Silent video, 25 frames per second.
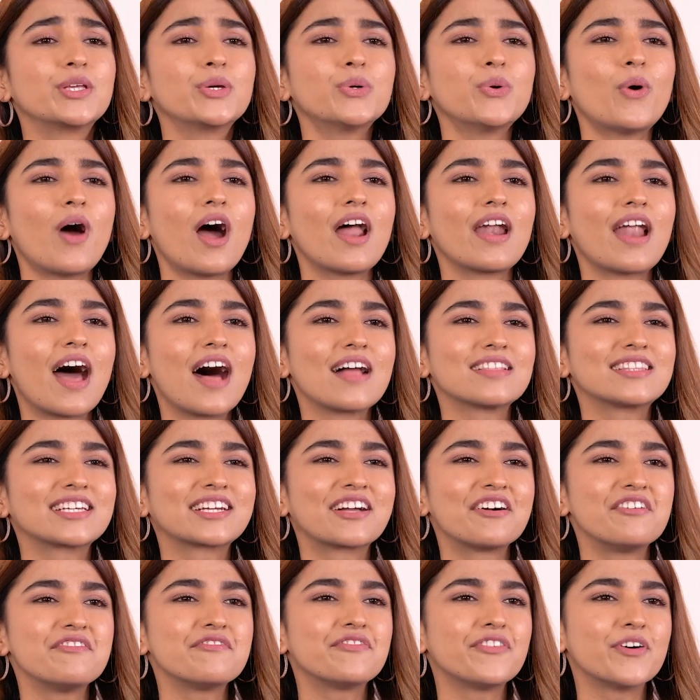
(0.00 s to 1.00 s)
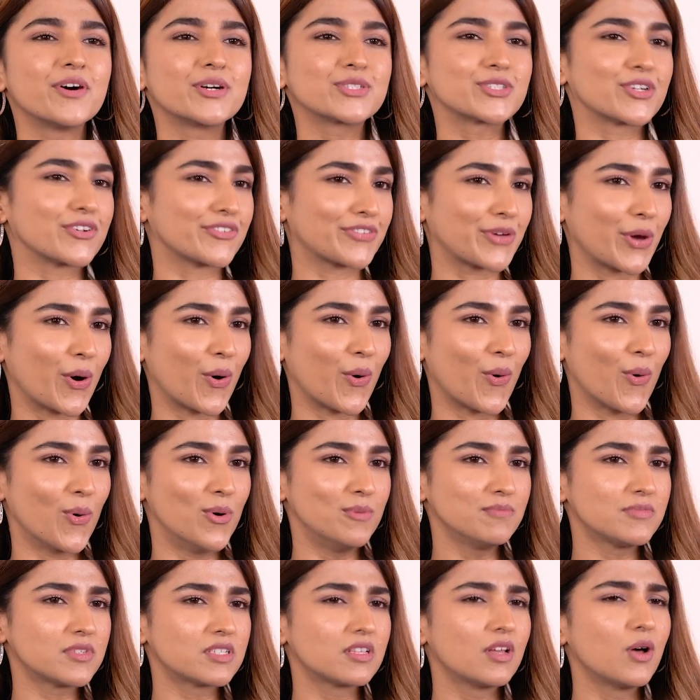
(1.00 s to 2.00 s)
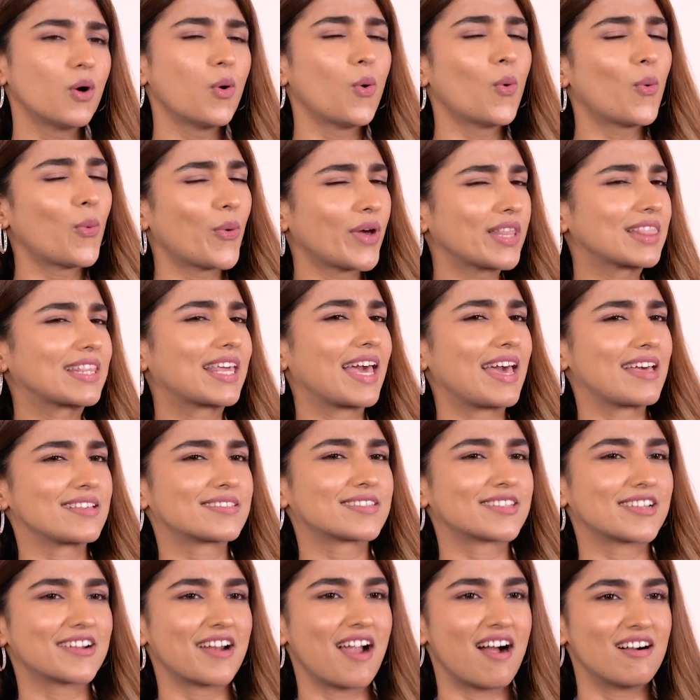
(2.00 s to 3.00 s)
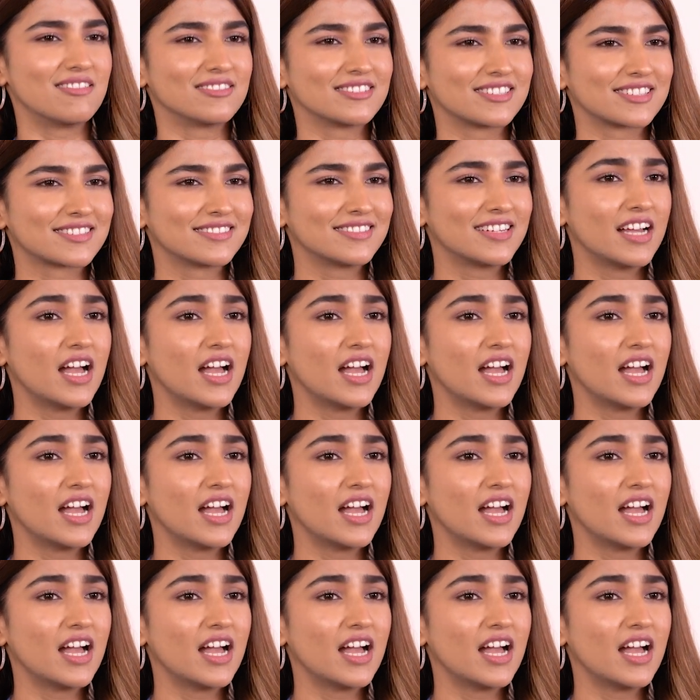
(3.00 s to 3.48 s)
you are at the comfort of your homes with guests around.